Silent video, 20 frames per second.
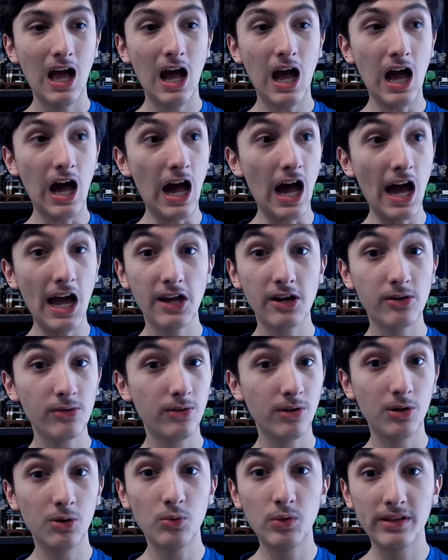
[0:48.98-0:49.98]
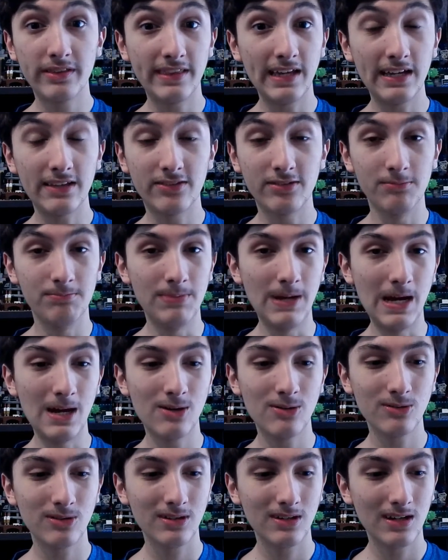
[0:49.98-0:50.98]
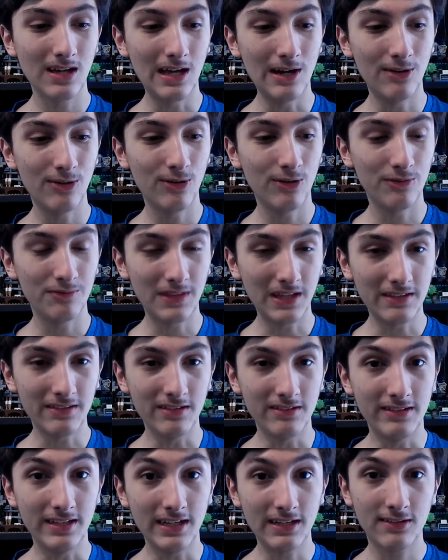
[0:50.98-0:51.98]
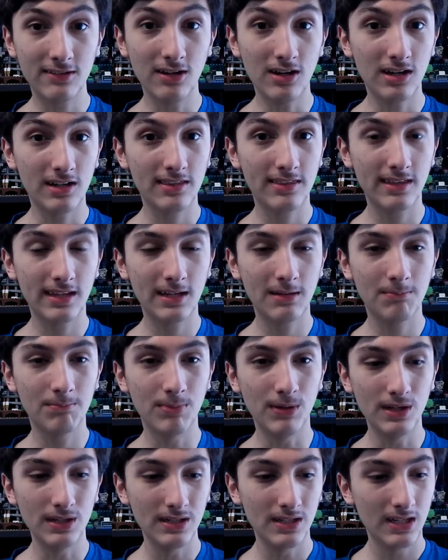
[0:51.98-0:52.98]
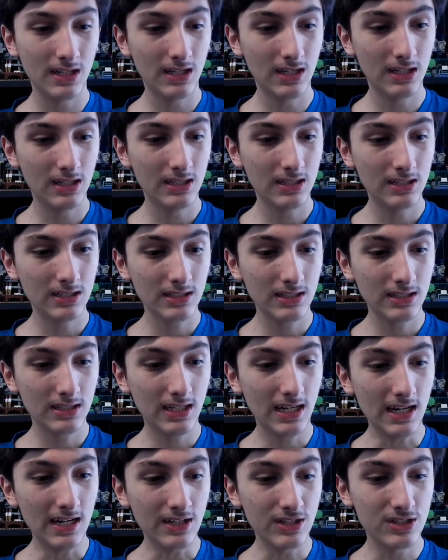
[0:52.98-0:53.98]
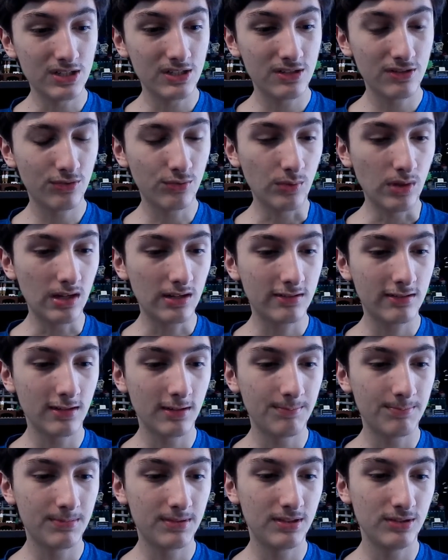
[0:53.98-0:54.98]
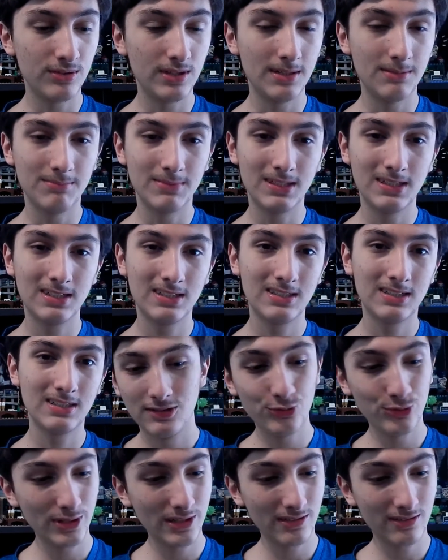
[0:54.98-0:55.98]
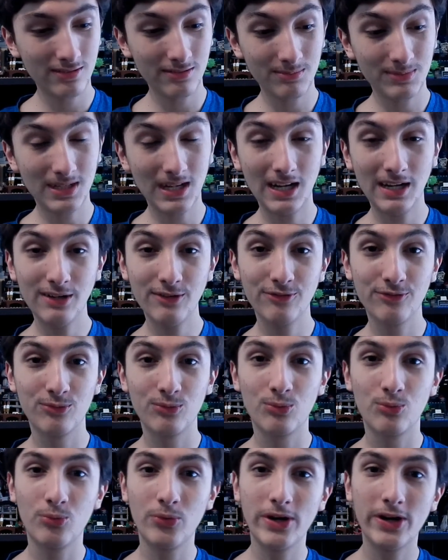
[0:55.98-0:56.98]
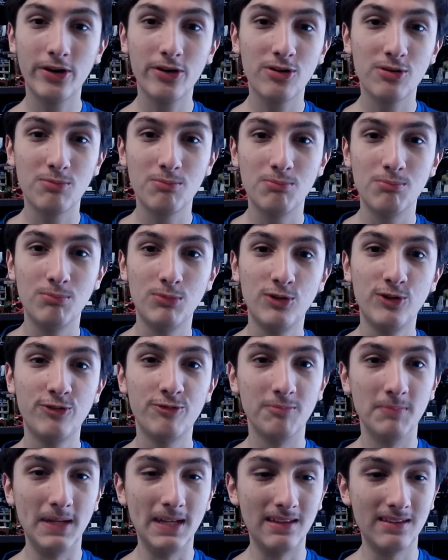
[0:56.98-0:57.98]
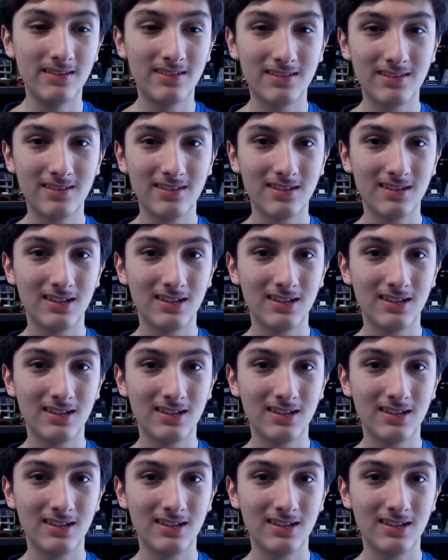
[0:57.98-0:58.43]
I don't know what that's about. I don't know if that's a TikTok thing, but yeah, she just walks up to him doing some kind of weird movements.